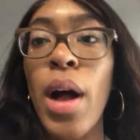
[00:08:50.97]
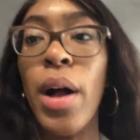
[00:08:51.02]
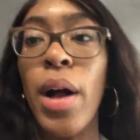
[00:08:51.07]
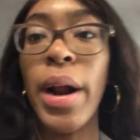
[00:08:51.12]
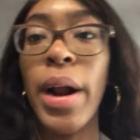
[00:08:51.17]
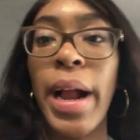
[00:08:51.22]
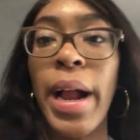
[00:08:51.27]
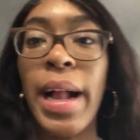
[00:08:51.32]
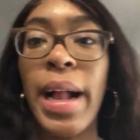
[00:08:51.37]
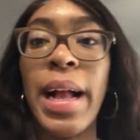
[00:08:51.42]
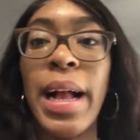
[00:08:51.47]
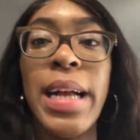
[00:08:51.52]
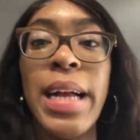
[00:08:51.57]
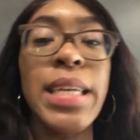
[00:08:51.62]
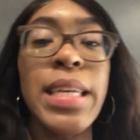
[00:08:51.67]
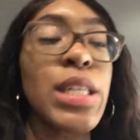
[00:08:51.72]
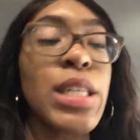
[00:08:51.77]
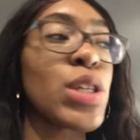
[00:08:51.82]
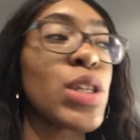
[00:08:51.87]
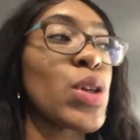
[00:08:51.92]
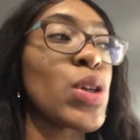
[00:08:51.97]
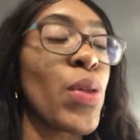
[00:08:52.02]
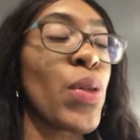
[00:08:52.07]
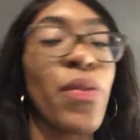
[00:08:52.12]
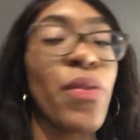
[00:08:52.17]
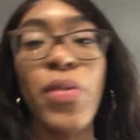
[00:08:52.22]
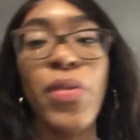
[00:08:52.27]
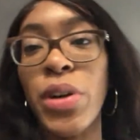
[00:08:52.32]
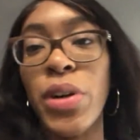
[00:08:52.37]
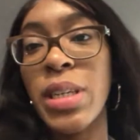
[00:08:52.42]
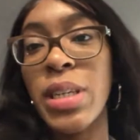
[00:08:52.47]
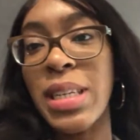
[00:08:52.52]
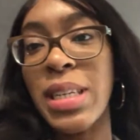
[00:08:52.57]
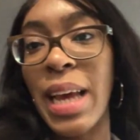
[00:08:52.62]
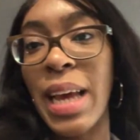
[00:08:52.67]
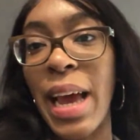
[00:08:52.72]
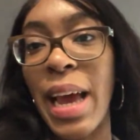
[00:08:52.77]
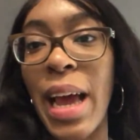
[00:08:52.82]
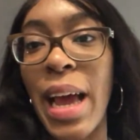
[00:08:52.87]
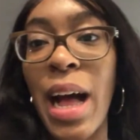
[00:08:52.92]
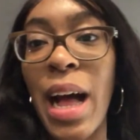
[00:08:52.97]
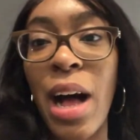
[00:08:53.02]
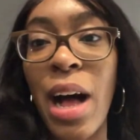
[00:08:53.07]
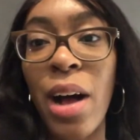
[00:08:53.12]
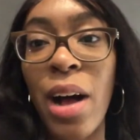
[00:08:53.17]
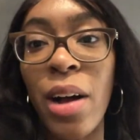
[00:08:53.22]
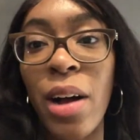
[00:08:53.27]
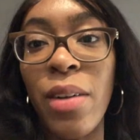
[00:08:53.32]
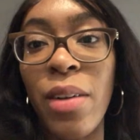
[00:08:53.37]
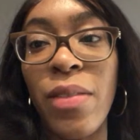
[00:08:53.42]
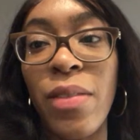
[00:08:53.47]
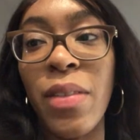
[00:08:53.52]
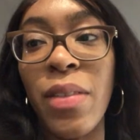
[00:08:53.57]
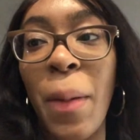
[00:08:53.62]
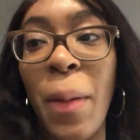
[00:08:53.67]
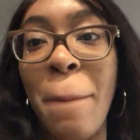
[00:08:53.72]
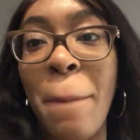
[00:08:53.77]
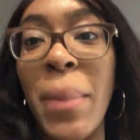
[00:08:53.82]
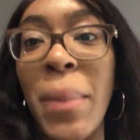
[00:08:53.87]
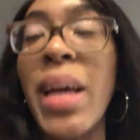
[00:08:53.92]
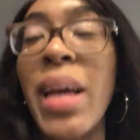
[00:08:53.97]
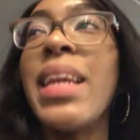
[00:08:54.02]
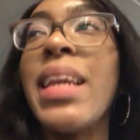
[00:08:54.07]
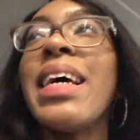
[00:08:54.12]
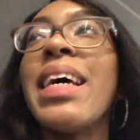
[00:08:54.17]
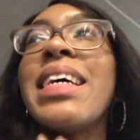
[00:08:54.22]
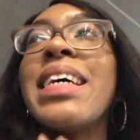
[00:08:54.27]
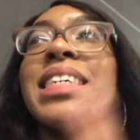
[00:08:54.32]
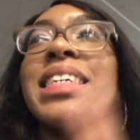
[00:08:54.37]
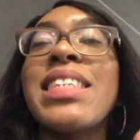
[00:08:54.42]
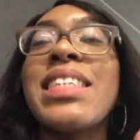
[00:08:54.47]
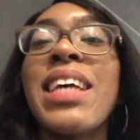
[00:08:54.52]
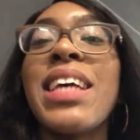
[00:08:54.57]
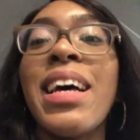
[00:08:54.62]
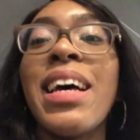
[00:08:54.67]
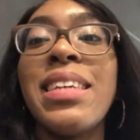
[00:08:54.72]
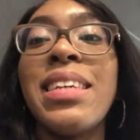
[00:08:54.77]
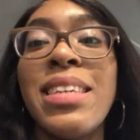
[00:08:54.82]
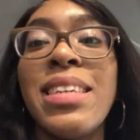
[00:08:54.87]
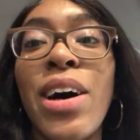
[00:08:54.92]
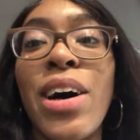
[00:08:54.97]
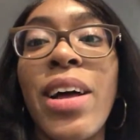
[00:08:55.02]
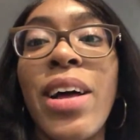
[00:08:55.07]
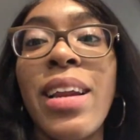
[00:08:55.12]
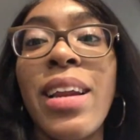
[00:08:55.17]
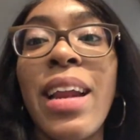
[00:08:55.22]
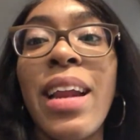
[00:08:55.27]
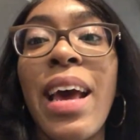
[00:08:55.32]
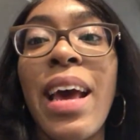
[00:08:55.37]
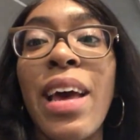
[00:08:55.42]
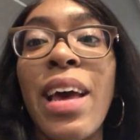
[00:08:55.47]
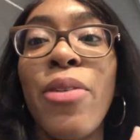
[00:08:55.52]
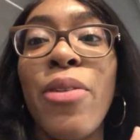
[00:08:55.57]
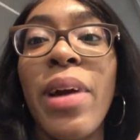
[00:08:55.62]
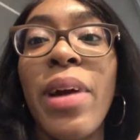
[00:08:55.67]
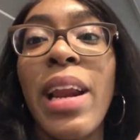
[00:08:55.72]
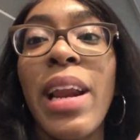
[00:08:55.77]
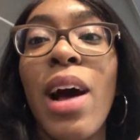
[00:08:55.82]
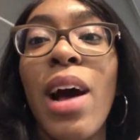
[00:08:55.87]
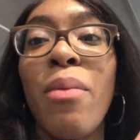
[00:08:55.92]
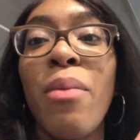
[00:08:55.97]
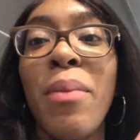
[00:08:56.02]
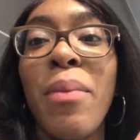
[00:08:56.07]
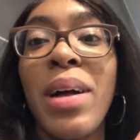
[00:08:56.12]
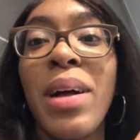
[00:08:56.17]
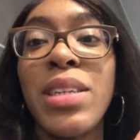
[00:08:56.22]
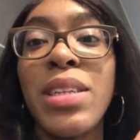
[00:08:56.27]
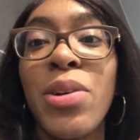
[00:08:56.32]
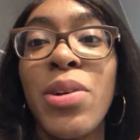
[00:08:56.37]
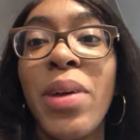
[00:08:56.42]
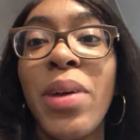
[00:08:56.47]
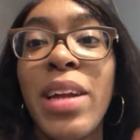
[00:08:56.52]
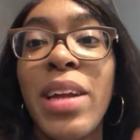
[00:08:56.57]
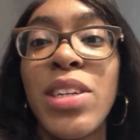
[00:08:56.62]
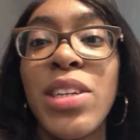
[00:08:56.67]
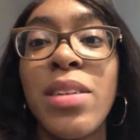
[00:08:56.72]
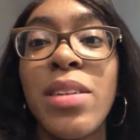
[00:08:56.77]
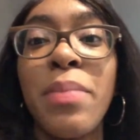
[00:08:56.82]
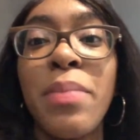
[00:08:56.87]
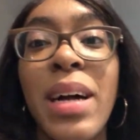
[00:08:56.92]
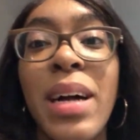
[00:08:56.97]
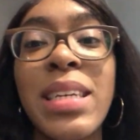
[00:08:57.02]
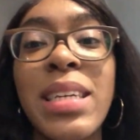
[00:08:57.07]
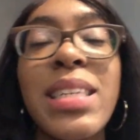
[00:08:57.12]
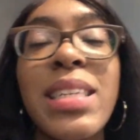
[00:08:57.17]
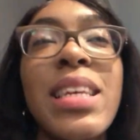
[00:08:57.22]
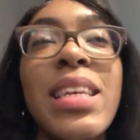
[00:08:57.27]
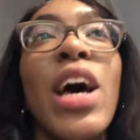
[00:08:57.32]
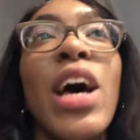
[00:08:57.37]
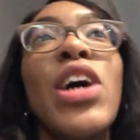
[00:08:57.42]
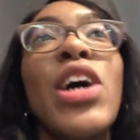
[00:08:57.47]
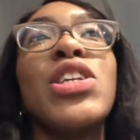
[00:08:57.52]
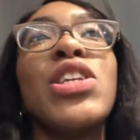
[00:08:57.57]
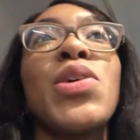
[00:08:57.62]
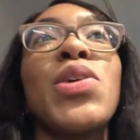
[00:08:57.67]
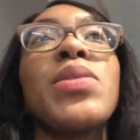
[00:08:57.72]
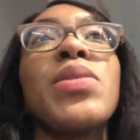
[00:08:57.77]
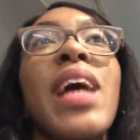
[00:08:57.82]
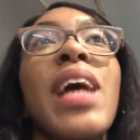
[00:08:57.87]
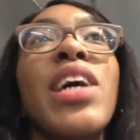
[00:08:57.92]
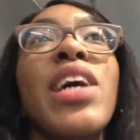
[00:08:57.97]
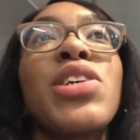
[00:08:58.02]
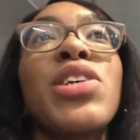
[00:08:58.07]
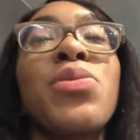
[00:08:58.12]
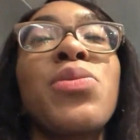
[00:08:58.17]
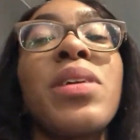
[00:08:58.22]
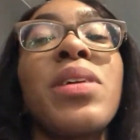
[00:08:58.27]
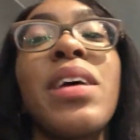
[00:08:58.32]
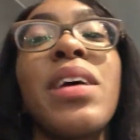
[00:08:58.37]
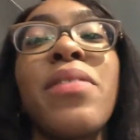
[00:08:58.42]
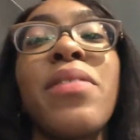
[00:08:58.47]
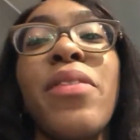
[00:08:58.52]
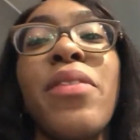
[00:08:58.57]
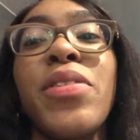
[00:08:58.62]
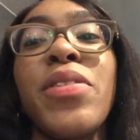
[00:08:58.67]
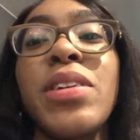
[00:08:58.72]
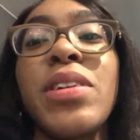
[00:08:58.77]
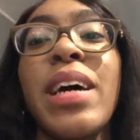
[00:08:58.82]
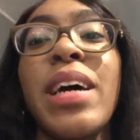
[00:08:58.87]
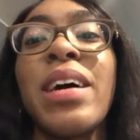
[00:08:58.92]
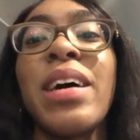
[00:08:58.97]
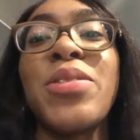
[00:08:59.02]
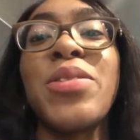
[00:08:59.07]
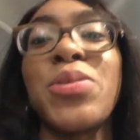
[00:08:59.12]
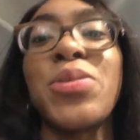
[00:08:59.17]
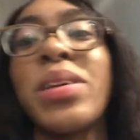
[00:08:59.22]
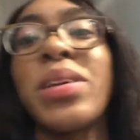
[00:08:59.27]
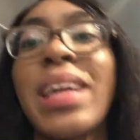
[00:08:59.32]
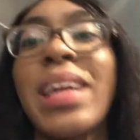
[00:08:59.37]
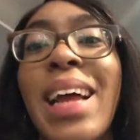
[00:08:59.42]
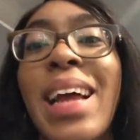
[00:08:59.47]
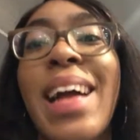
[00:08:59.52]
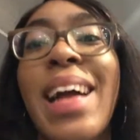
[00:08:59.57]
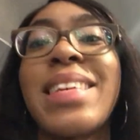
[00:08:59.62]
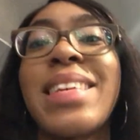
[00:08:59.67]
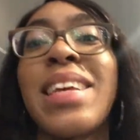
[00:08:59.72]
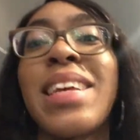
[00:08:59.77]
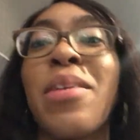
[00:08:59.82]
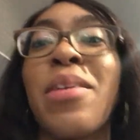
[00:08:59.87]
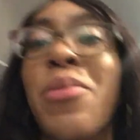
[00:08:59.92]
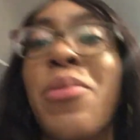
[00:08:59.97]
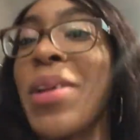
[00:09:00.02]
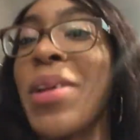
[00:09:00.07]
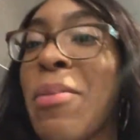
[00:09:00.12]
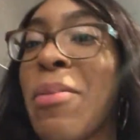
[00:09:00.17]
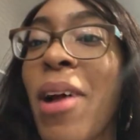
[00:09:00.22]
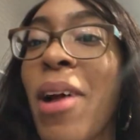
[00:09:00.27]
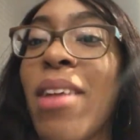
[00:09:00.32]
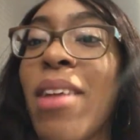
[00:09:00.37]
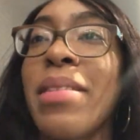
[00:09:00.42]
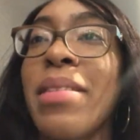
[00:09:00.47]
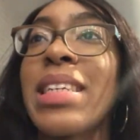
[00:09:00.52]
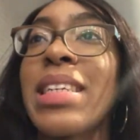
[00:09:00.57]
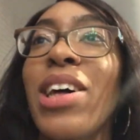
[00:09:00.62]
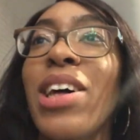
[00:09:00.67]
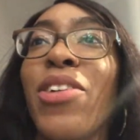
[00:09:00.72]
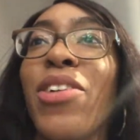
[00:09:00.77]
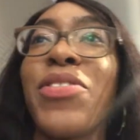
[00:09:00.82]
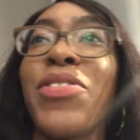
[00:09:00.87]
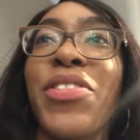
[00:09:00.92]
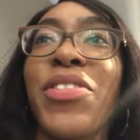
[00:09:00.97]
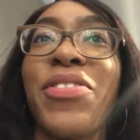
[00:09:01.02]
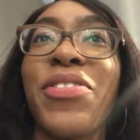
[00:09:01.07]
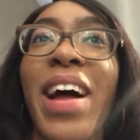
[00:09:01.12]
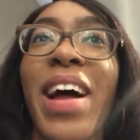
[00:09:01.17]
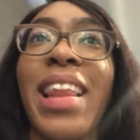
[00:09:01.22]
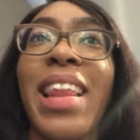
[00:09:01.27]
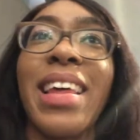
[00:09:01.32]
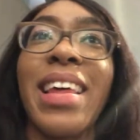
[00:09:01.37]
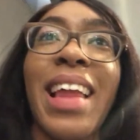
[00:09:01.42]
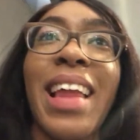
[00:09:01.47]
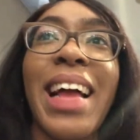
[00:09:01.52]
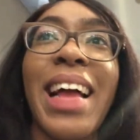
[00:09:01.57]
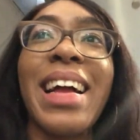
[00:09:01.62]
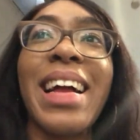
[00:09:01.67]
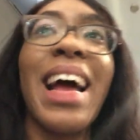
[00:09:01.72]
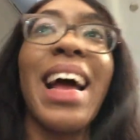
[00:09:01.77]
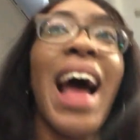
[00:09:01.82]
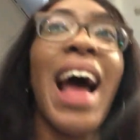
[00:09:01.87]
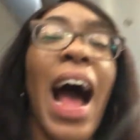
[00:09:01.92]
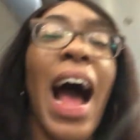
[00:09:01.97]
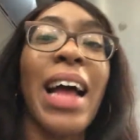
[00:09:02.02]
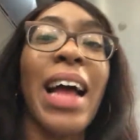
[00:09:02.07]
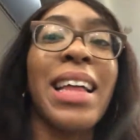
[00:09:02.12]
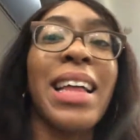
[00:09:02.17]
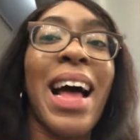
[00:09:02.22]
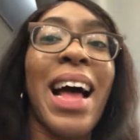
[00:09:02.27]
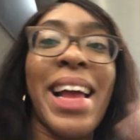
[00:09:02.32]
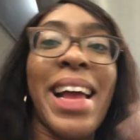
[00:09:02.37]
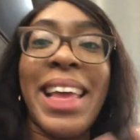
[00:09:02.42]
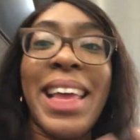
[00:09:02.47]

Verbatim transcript: Alright guys, so the first day of MUN is done, and right now I'm about to go catch the bus. So it was actually a really eventful day. It was really nice, and I'm really proud of myself for finally, like, I